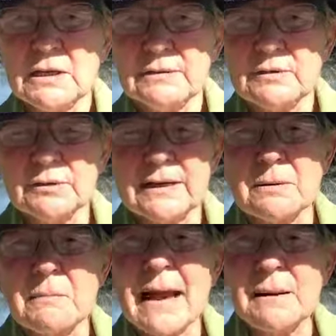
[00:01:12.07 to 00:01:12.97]
If you look at a
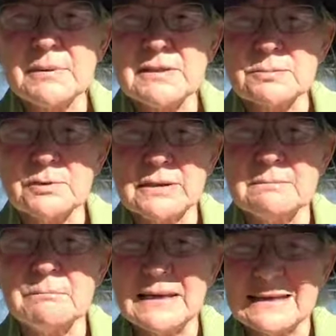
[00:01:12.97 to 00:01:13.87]
map, it's a pretty
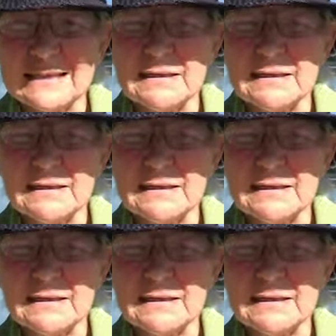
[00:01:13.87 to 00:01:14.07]
big